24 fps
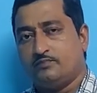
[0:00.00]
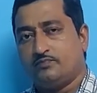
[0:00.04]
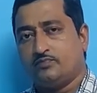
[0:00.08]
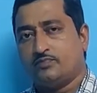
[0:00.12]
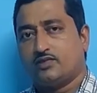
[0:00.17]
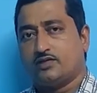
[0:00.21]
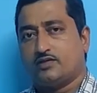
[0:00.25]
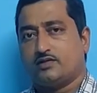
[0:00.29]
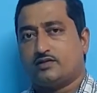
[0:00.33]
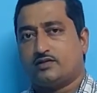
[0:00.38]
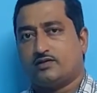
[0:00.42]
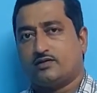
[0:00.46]

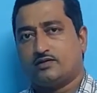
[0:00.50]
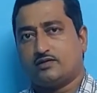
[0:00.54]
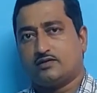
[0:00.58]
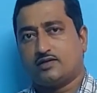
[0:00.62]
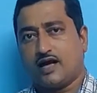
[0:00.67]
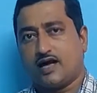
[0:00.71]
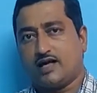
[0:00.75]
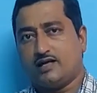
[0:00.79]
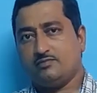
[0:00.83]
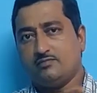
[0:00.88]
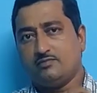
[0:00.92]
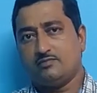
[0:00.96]
the
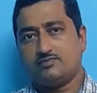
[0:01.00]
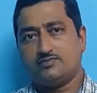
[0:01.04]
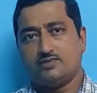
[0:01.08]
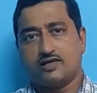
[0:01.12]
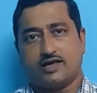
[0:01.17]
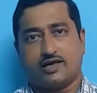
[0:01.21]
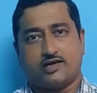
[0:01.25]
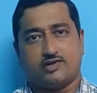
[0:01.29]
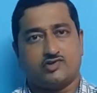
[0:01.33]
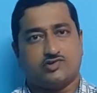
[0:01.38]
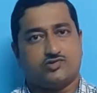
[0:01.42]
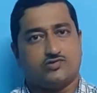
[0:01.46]
time of the
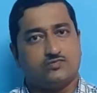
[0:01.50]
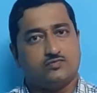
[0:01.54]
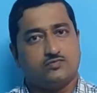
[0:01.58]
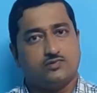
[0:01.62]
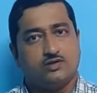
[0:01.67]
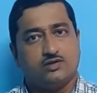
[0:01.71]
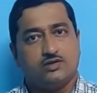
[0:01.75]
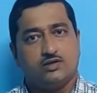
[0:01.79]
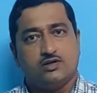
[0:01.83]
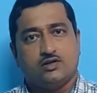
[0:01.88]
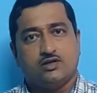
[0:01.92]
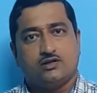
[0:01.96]

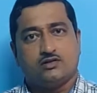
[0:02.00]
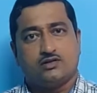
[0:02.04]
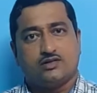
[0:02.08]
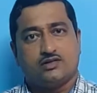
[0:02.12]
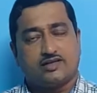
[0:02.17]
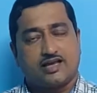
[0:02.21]
action, the